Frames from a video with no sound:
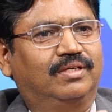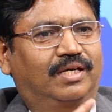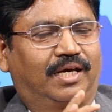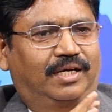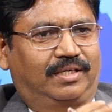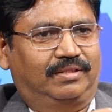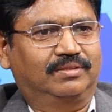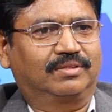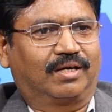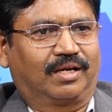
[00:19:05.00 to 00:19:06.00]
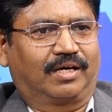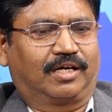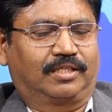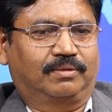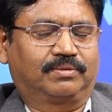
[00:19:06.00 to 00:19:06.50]
AI
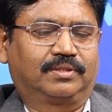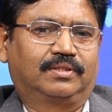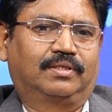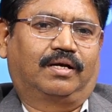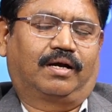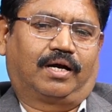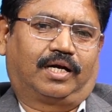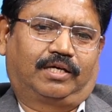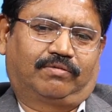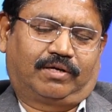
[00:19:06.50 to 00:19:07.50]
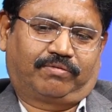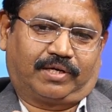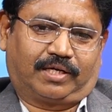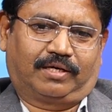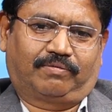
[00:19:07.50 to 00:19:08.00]
algorithms, or even
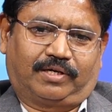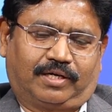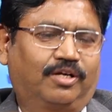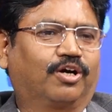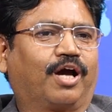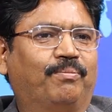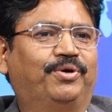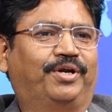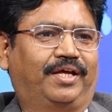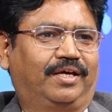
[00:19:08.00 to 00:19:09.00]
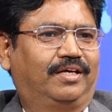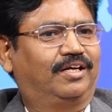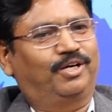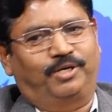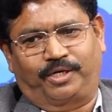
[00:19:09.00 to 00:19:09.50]
for our commuting in
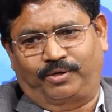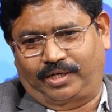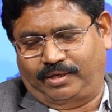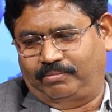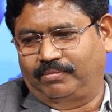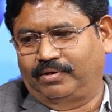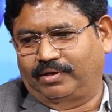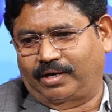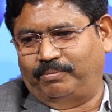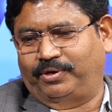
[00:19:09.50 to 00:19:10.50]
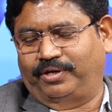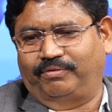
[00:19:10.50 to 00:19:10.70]
a day-to-day commuting.